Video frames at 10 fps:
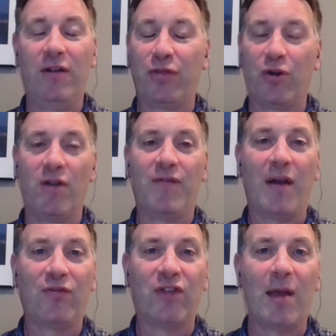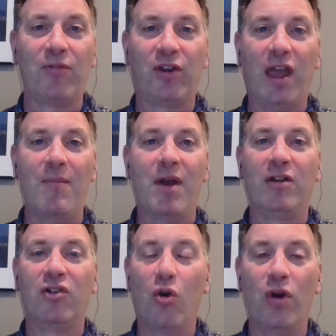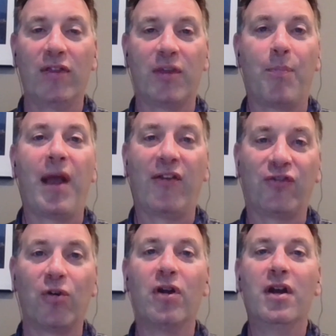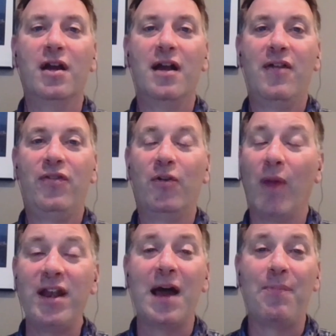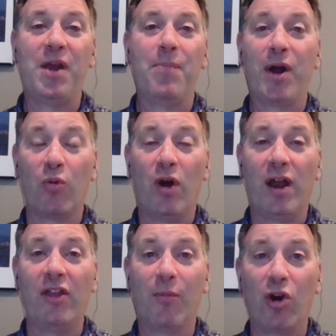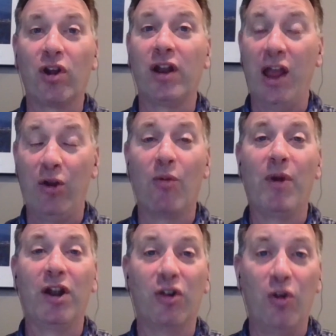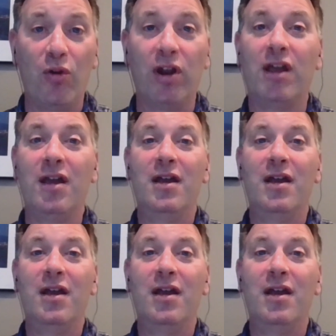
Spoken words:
to 35 snaps a game and go get the passer, there might not be a better one on the market, Ingram included.